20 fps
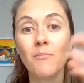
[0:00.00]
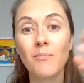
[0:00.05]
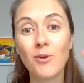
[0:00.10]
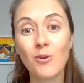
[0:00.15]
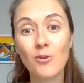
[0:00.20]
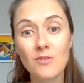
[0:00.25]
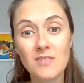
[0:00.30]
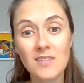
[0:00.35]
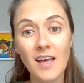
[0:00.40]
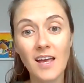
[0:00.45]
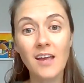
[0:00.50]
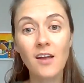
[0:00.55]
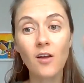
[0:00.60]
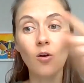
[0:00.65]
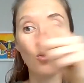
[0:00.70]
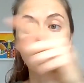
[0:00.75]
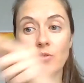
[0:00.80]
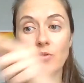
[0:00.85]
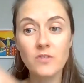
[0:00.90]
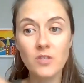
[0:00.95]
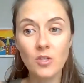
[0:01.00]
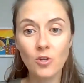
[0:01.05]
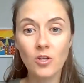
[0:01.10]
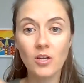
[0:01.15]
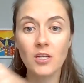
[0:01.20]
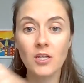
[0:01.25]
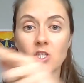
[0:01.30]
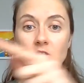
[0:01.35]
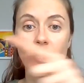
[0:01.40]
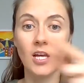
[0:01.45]
because they are also
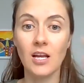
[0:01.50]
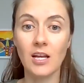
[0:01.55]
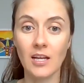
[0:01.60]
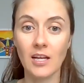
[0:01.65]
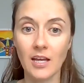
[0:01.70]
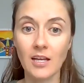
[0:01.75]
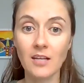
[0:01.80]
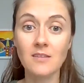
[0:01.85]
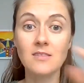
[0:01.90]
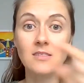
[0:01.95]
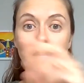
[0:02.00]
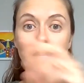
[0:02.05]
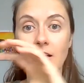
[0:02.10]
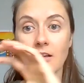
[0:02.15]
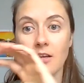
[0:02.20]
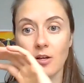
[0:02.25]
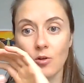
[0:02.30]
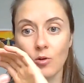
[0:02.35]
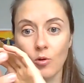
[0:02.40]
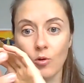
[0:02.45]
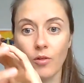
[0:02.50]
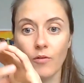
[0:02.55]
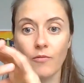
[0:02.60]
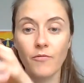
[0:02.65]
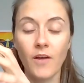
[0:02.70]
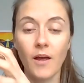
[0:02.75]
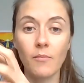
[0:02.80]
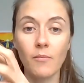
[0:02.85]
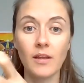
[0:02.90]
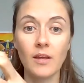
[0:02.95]
going to share links, like I call
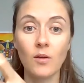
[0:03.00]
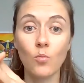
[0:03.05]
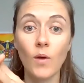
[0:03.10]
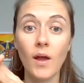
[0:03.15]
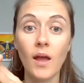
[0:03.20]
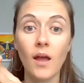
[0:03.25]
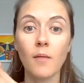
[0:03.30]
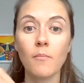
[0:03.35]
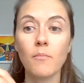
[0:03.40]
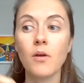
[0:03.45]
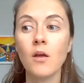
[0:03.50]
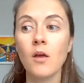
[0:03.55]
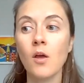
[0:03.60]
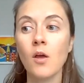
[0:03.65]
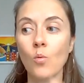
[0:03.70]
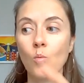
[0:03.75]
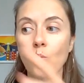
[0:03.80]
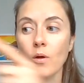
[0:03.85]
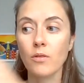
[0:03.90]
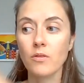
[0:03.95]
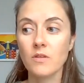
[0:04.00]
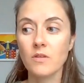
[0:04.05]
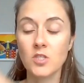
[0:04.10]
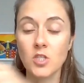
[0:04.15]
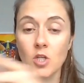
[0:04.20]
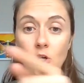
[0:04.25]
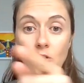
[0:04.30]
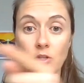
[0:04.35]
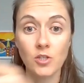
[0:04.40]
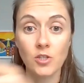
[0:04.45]
the family web, with
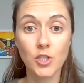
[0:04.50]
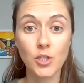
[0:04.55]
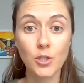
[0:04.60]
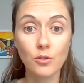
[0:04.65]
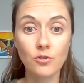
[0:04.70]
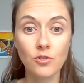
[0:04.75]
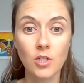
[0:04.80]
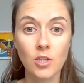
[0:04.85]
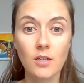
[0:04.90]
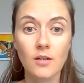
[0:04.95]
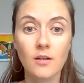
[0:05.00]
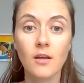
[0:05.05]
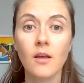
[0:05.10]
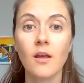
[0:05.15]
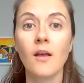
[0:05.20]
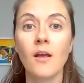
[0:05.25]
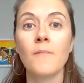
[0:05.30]
certain children.